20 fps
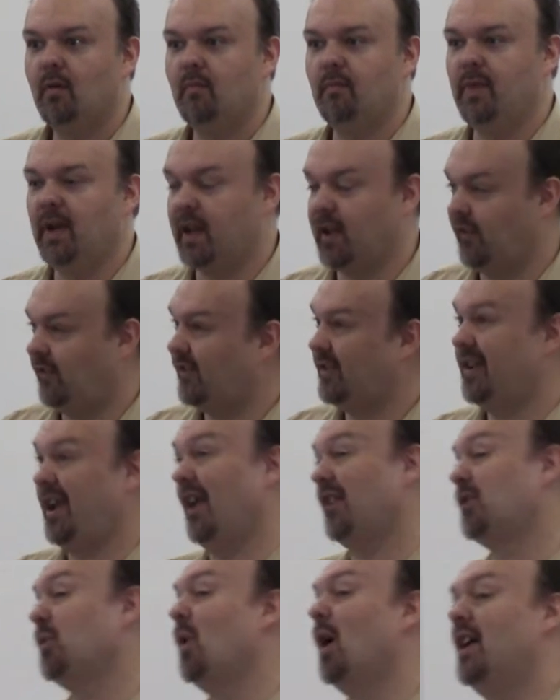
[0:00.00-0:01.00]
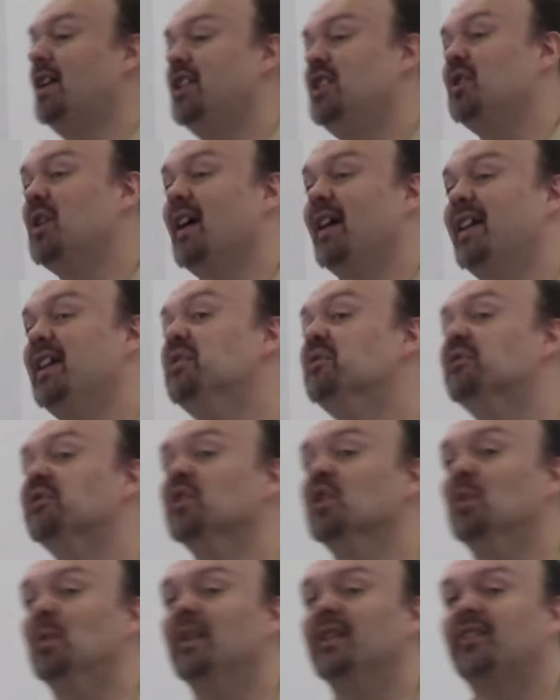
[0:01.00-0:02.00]
Because guess what? You got
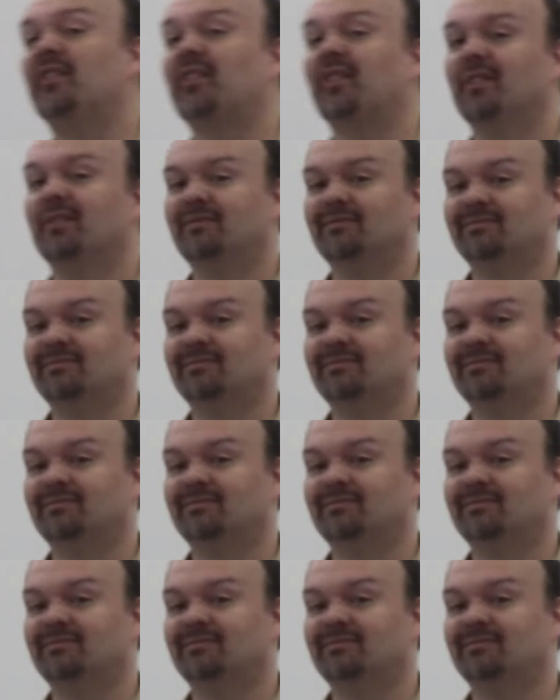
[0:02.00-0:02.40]
influence.